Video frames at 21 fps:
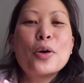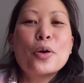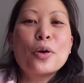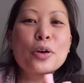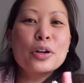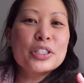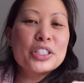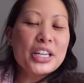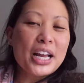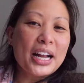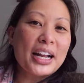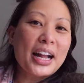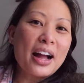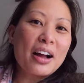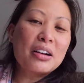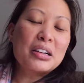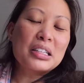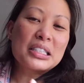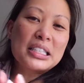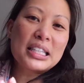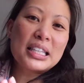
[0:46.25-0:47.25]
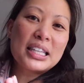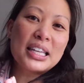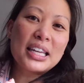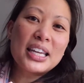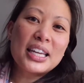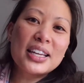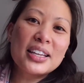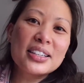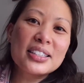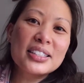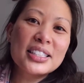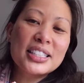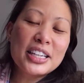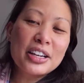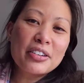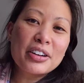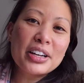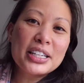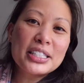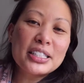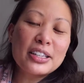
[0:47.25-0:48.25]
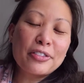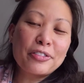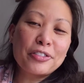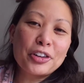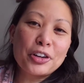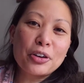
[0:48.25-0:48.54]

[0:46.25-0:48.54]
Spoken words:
or check out the series if